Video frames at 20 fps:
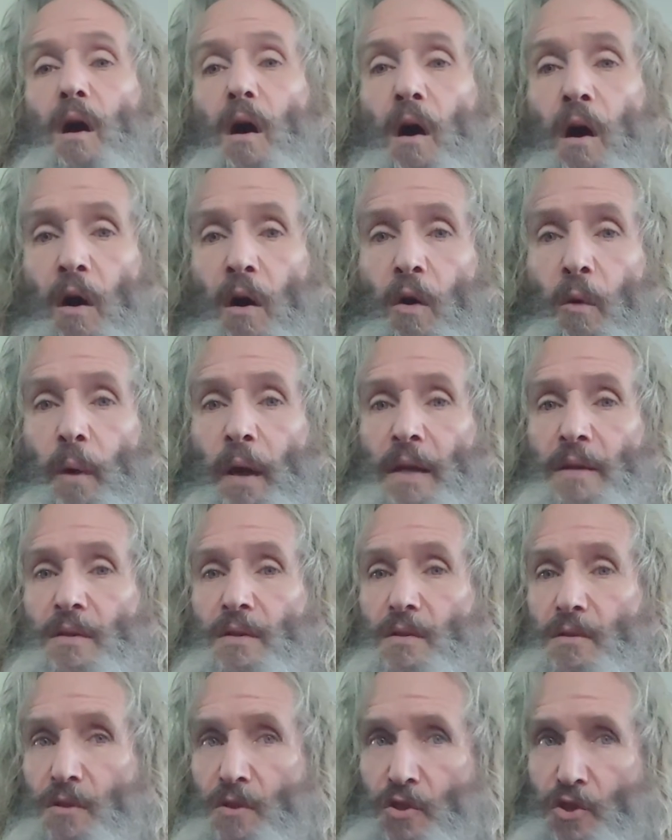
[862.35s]

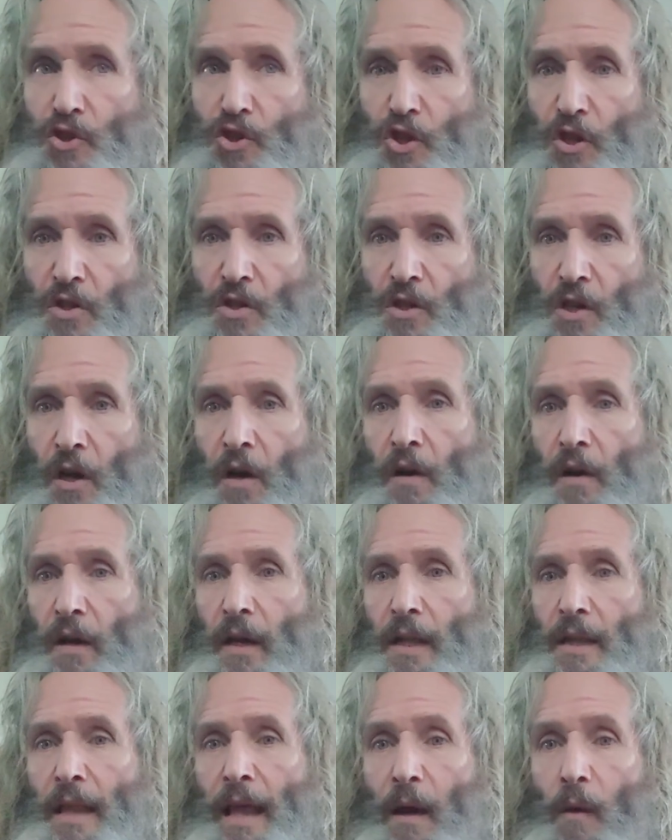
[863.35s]
always just
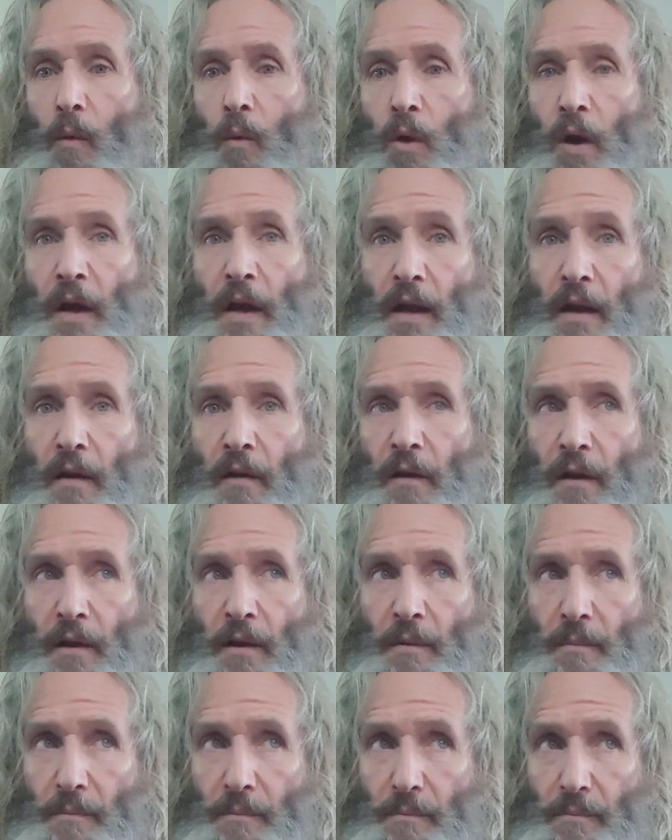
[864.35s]
target that one
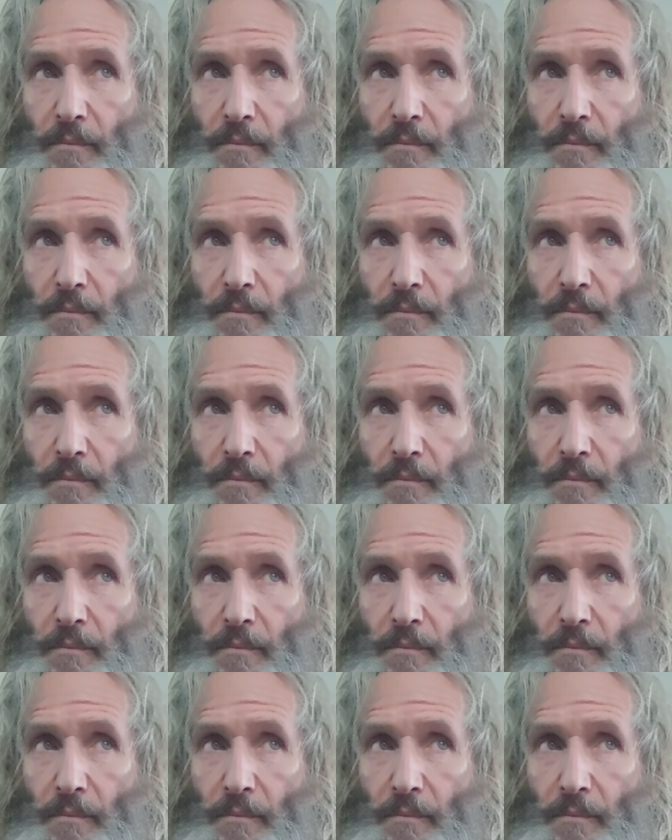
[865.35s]
area.